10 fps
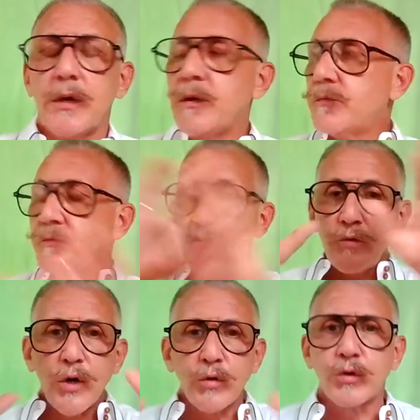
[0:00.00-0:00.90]
You have
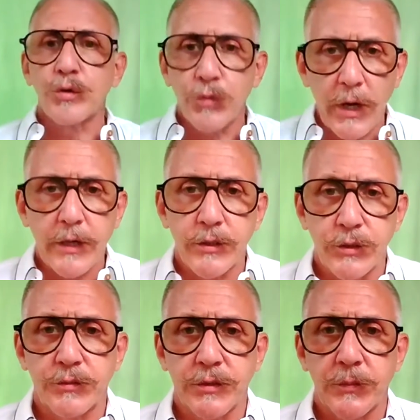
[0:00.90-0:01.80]
no clue how to
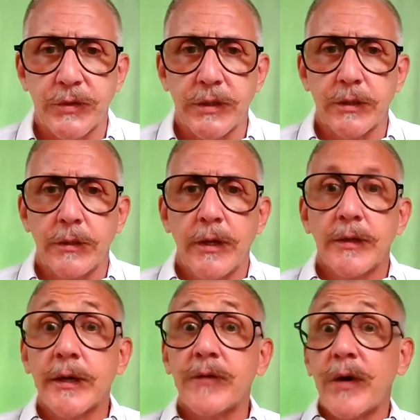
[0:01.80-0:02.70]
do something.
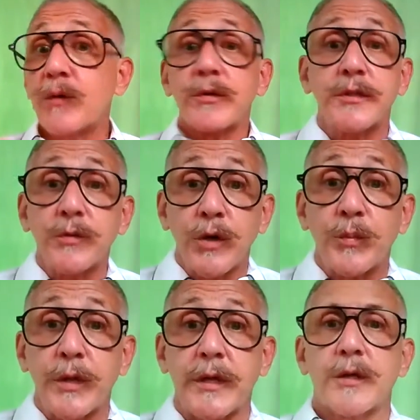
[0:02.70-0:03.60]
Like if I went to go
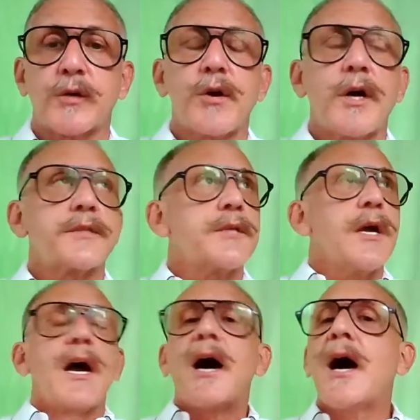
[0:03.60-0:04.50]
play lacrosse,
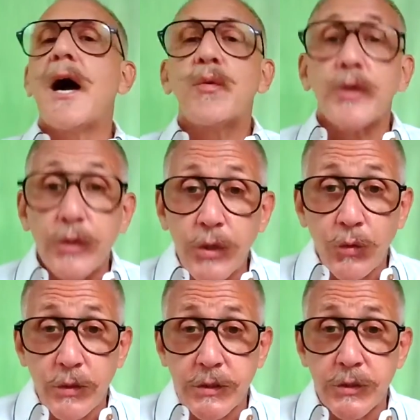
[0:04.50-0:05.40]
I wouldn't know
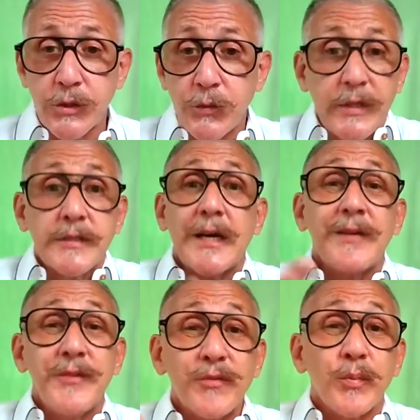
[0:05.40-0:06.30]
what to do because
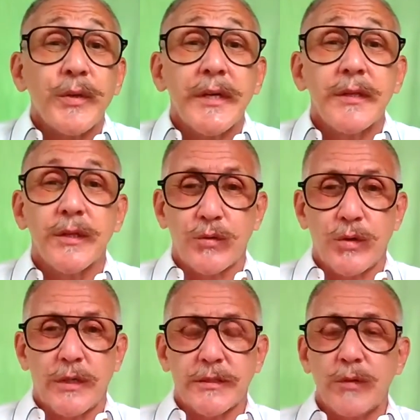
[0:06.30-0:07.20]
I've never played
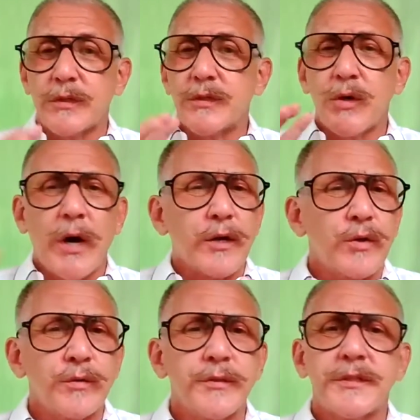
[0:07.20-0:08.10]
lacrosse. I wouldn't know how to
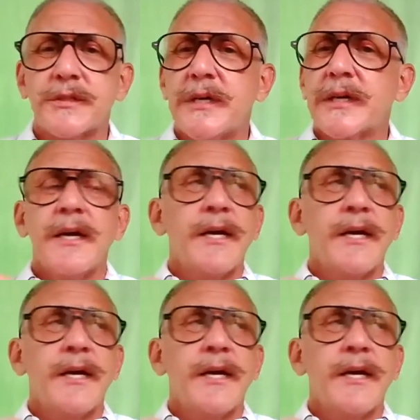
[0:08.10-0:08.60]
hold a stick.